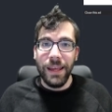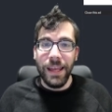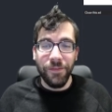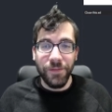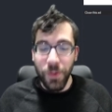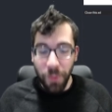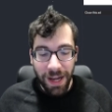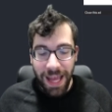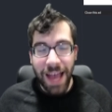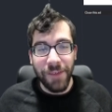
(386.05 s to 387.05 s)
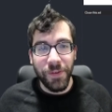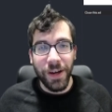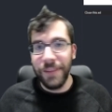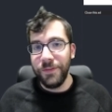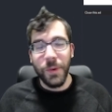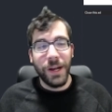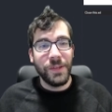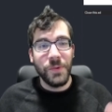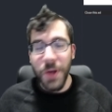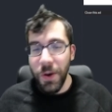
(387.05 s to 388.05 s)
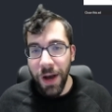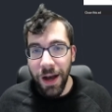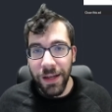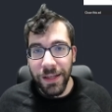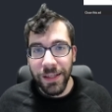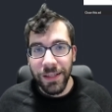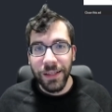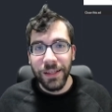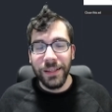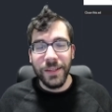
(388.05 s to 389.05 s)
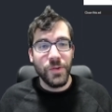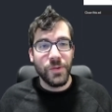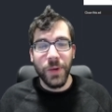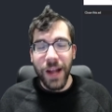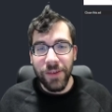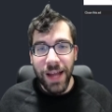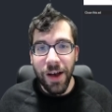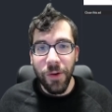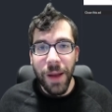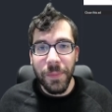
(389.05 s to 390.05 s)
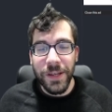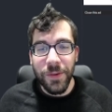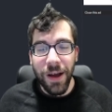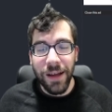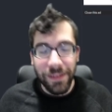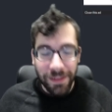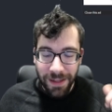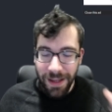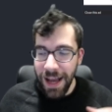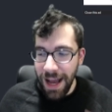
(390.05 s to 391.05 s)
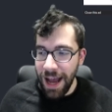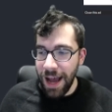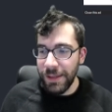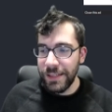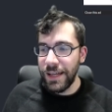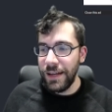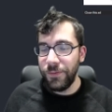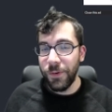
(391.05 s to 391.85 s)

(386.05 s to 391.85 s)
If you want to have fun, if you want to do no H U D, use whatever the hell weapon you want. I'm excited for it.